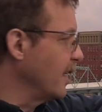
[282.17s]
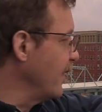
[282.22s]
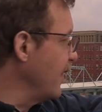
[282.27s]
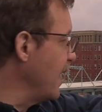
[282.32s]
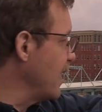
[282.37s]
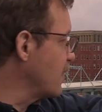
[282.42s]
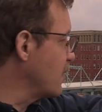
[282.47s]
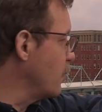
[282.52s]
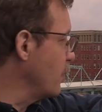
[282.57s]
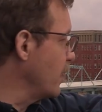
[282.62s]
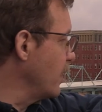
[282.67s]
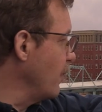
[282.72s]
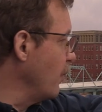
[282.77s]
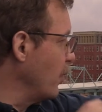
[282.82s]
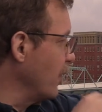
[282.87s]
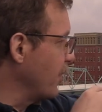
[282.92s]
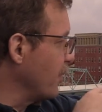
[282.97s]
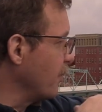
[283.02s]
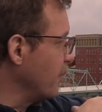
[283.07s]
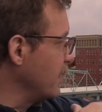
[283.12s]
And that's
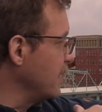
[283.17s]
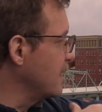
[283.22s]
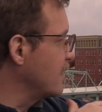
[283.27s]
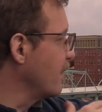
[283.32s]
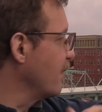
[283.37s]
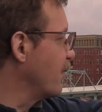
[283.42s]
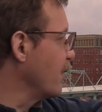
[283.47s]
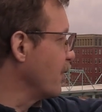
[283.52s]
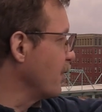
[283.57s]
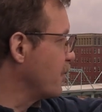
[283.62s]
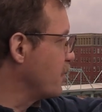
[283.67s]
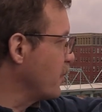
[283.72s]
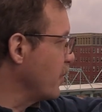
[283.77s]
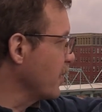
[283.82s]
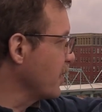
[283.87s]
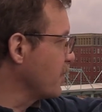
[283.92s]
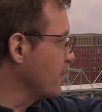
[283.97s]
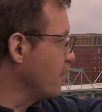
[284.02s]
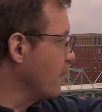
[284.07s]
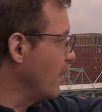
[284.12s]
what the reason for the
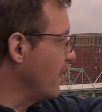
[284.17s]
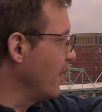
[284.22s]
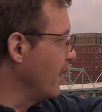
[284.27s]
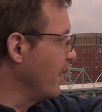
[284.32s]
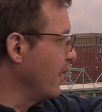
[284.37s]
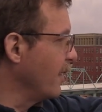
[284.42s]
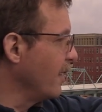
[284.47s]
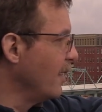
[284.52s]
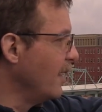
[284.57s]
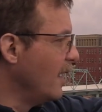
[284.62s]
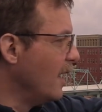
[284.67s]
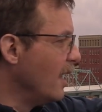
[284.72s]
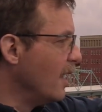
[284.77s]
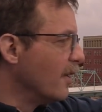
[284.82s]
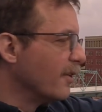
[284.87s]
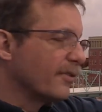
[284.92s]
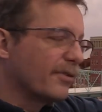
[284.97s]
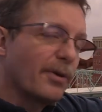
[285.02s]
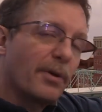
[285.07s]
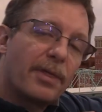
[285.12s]
trucks are all there.
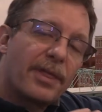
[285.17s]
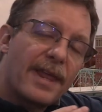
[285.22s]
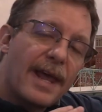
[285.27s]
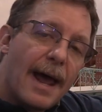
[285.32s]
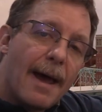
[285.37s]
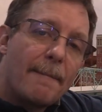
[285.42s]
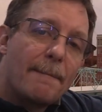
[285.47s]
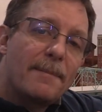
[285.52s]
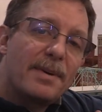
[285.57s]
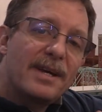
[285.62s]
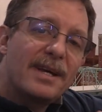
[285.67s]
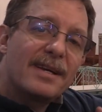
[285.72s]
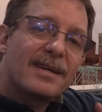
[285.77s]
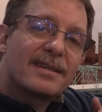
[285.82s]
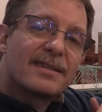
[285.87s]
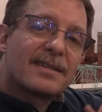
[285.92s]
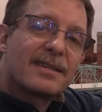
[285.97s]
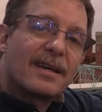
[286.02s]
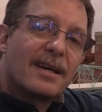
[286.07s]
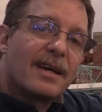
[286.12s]
So that
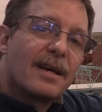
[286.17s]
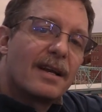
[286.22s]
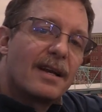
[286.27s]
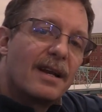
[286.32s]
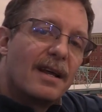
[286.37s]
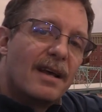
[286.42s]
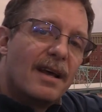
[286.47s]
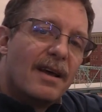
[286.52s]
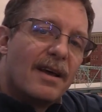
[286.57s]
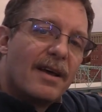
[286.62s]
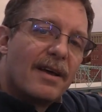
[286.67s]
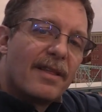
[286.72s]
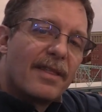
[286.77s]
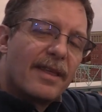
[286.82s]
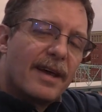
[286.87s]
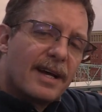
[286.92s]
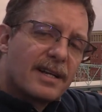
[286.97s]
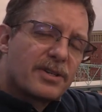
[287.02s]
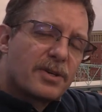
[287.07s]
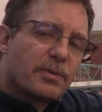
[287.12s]
being said,
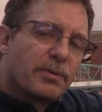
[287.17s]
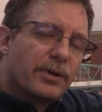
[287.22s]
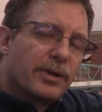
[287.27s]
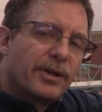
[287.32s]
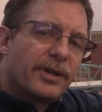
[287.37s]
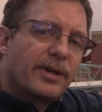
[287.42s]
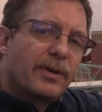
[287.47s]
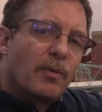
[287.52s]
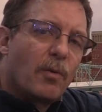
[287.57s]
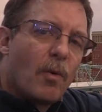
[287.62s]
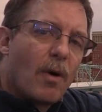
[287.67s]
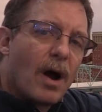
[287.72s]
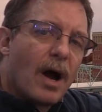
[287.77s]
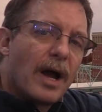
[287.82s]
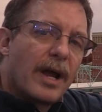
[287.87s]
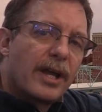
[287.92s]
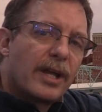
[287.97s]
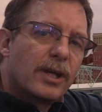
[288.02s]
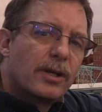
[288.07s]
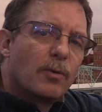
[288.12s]
that's really
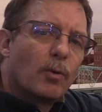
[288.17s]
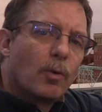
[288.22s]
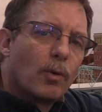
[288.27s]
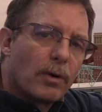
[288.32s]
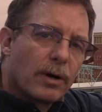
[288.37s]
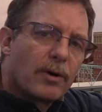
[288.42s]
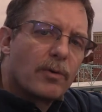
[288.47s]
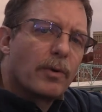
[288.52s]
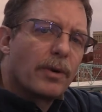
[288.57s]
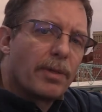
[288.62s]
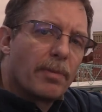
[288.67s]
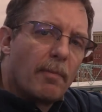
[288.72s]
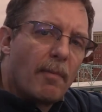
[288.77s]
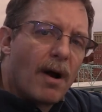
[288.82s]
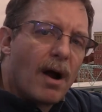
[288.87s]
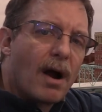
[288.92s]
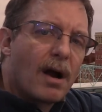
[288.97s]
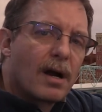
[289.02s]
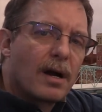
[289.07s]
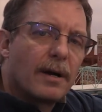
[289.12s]
why you work with
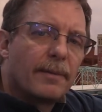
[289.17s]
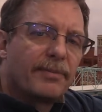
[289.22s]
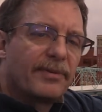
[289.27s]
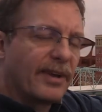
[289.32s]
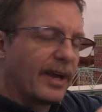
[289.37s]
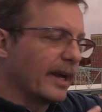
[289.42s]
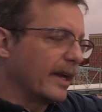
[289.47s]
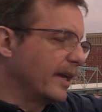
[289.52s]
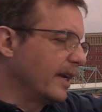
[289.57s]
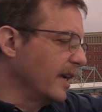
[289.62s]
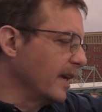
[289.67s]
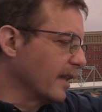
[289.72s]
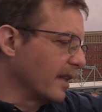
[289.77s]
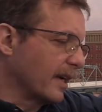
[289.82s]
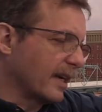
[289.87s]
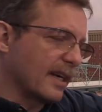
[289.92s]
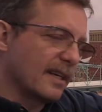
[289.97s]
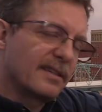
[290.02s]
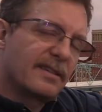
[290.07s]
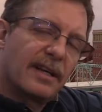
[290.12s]
mock-ups. Again,
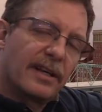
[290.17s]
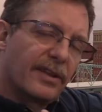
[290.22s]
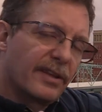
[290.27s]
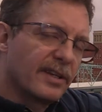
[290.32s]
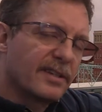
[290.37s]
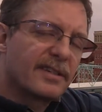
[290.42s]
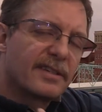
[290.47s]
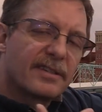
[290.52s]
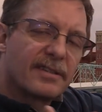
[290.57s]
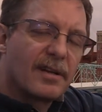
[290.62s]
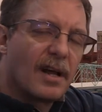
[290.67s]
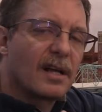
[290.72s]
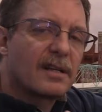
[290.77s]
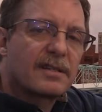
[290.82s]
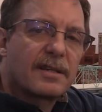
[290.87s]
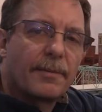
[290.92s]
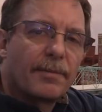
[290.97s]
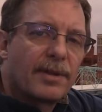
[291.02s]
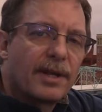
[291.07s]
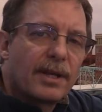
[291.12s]
like I said, this is not
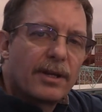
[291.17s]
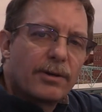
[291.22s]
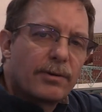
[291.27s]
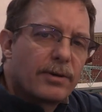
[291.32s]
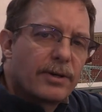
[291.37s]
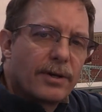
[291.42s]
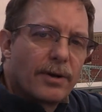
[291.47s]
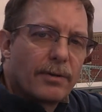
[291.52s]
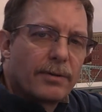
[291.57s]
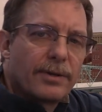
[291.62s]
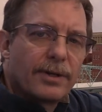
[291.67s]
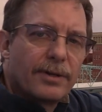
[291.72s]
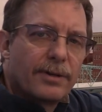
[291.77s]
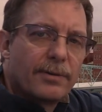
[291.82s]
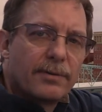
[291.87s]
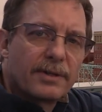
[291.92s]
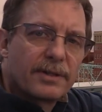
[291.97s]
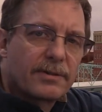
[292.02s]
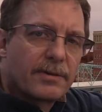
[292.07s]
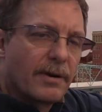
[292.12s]
something you could only
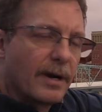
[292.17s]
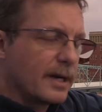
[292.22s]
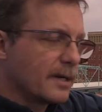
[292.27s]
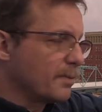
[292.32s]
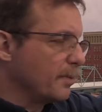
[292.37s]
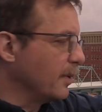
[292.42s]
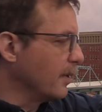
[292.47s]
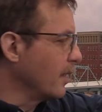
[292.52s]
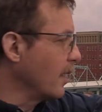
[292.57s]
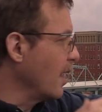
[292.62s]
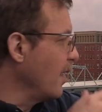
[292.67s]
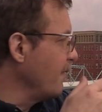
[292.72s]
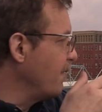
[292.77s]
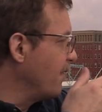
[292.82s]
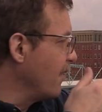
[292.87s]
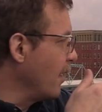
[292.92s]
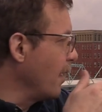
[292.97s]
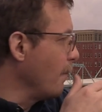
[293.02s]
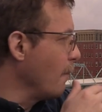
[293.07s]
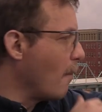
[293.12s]
do with scratch building. I
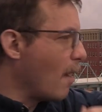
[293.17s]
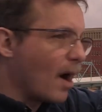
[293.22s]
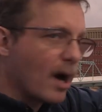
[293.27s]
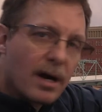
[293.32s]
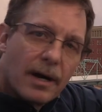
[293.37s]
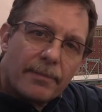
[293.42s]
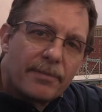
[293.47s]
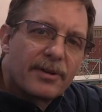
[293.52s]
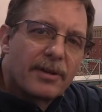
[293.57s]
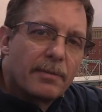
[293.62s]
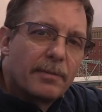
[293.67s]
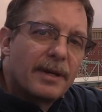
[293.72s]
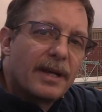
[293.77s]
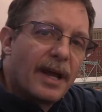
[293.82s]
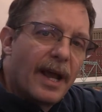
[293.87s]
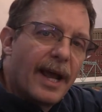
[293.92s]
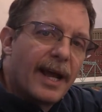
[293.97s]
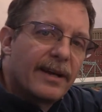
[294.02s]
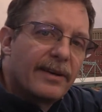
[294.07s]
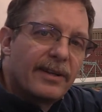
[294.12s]
find mock-ups to be
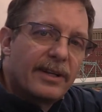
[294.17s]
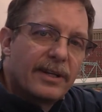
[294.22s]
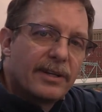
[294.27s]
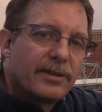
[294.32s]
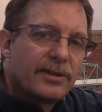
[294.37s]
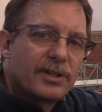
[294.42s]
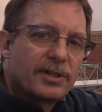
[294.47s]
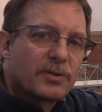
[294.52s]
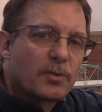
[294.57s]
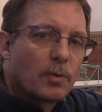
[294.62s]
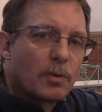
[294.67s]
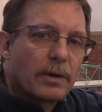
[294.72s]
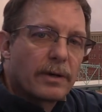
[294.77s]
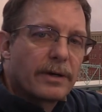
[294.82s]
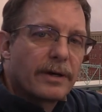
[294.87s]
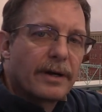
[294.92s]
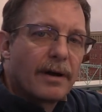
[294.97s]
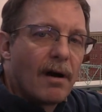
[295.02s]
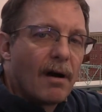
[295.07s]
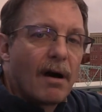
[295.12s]
handy in just
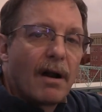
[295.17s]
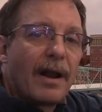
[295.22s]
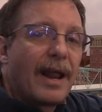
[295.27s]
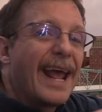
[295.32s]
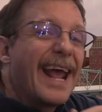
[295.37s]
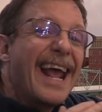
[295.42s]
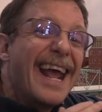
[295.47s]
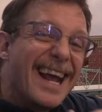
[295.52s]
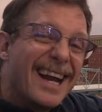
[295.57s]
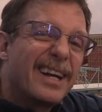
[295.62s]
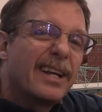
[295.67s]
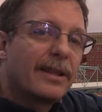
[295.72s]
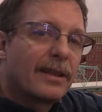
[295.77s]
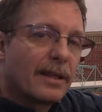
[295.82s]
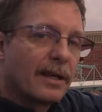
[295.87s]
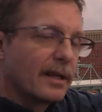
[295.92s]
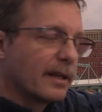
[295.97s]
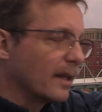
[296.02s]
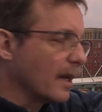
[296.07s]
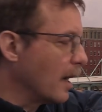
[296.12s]
working on
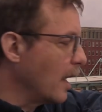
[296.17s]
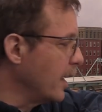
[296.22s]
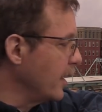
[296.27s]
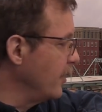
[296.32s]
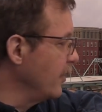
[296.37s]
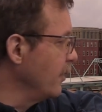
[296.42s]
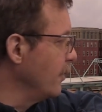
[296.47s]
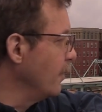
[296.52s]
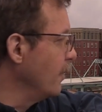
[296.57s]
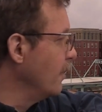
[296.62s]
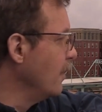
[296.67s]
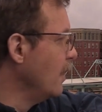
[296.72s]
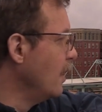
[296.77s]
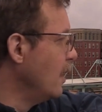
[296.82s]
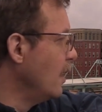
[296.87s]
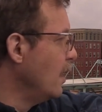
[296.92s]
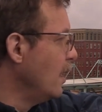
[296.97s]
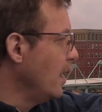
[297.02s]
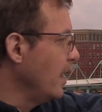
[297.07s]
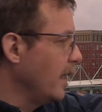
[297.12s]
anything that I do.
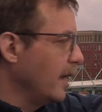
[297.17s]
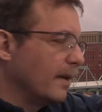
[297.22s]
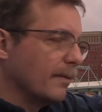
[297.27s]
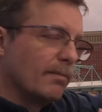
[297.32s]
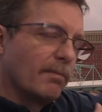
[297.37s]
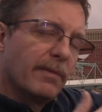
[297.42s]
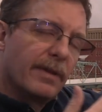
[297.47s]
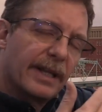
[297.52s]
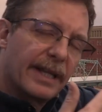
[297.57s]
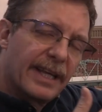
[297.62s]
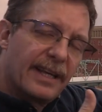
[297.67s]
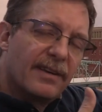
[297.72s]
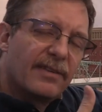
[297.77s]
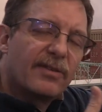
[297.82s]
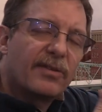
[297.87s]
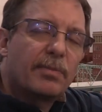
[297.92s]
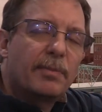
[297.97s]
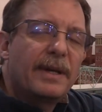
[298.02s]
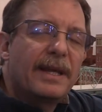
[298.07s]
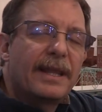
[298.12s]
It
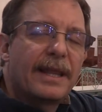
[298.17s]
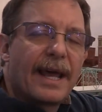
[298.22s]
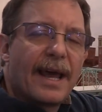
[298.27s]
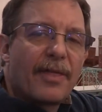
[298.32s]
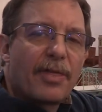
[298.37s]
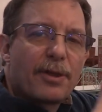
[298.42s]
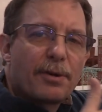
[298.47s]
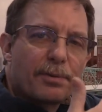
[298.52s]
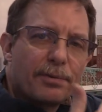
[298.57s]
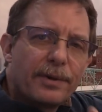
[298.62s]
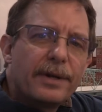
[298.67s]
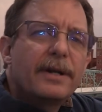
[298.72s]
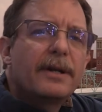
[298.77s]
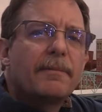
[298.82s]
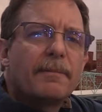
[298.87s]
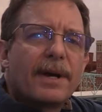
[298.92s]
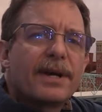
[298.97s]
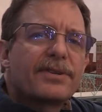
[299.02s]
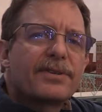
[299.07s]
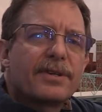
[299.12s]
gives me that
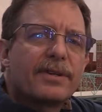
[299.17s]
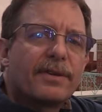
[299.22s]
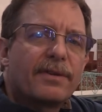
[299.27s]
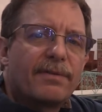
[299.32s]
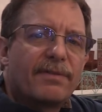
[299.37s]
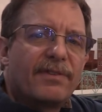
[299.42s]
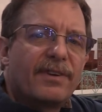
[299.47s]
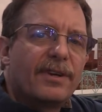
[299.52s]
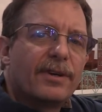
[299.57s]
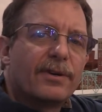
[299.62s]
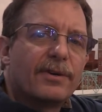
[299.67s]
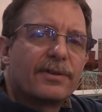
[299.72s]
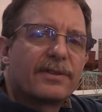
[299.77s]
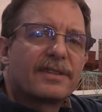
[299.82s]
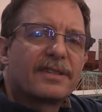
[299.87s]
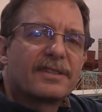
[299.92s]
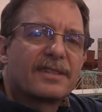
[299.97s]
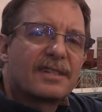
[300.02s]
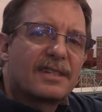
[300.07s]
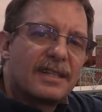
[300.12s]
three-dimensional feel
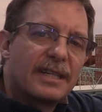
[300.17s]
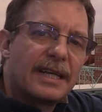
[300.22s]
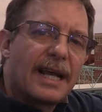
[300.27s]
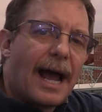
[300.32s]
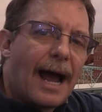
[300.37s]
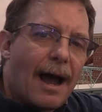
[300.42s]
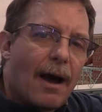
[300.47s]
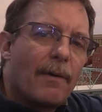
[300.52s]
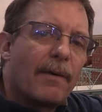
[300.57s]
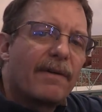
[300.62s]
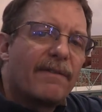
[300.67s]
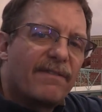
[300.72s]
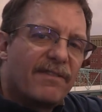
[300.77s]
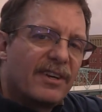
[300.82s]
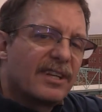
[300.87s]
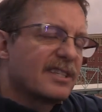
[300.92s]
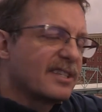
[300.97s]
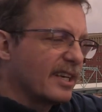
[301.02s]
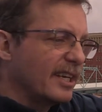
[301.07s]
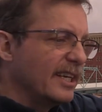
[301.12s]
to see how it
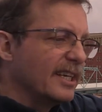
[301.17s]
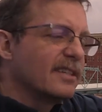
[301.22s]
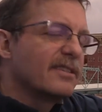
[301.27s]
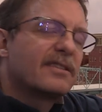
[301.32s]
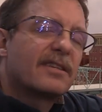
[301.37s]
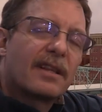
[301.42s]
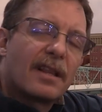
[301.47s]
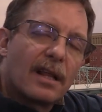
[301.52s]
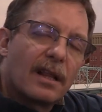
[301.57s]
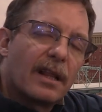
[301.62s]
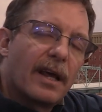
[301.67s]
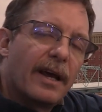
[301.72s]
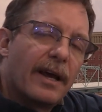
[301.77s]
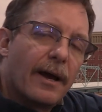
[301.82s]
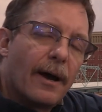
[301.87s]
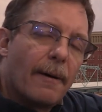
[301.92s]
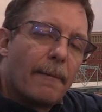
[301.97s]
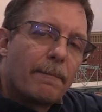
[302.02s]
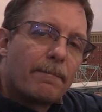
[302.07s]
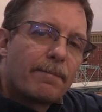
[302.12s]
fits into the
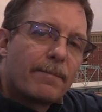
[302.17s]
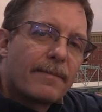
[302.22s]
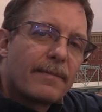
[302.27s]
layout.